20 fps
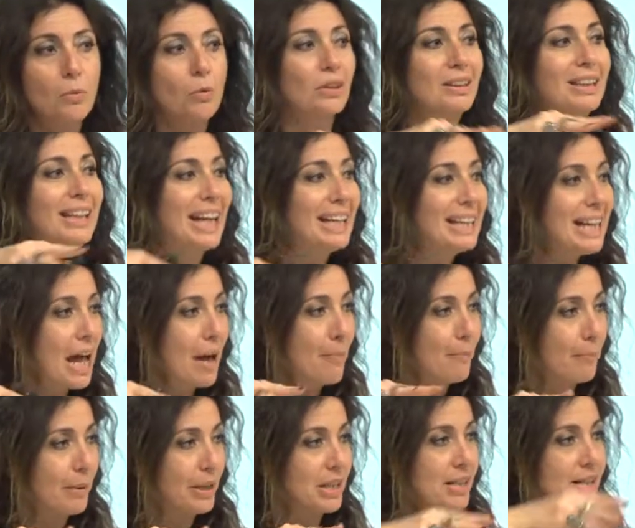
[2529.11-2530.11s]
what can
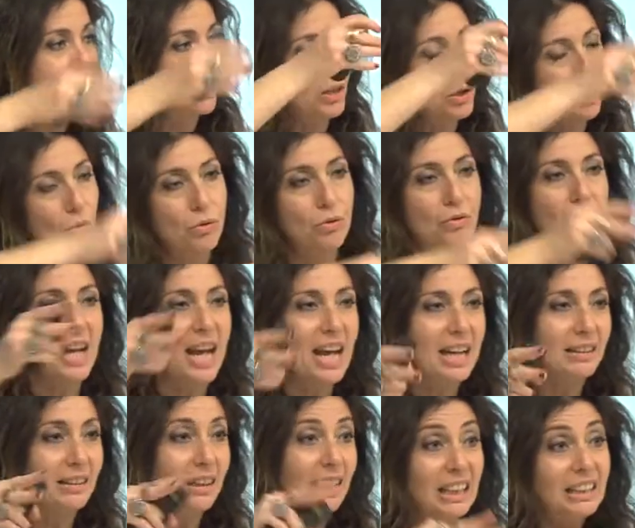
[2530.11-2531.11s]
happen is that you
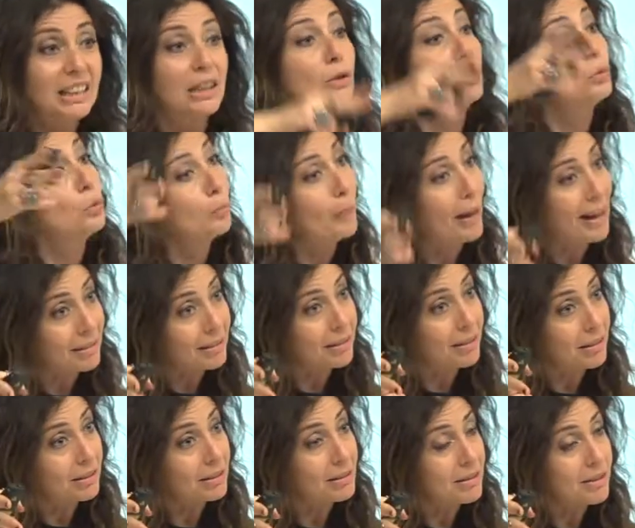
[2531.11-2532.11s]
create either two
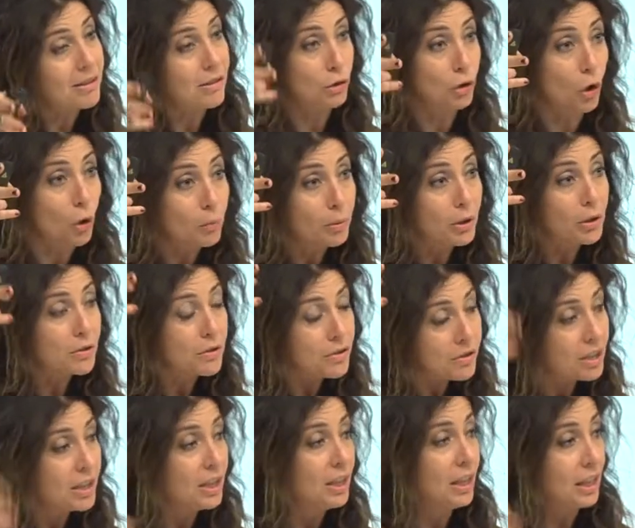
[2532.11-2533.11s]
particles,
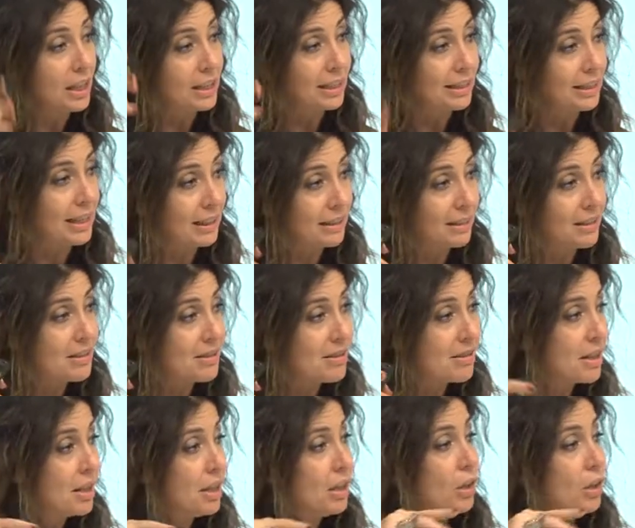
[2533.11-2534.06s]
doublons, in a lattice,